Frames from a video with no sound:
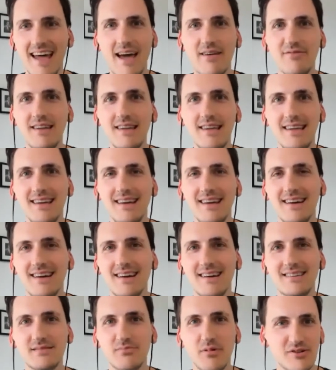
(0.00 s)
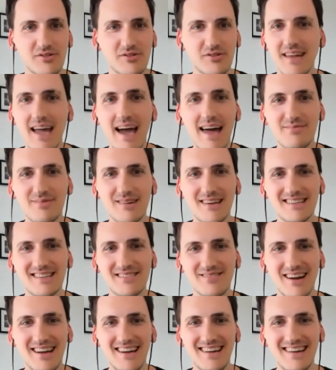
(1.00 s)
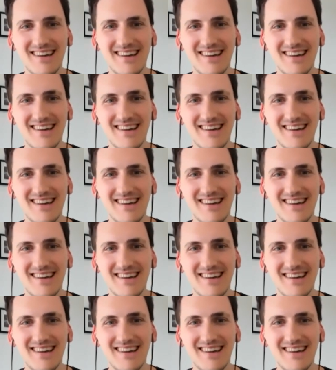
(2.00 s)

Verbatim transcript: heavy smoker of cannabis, right?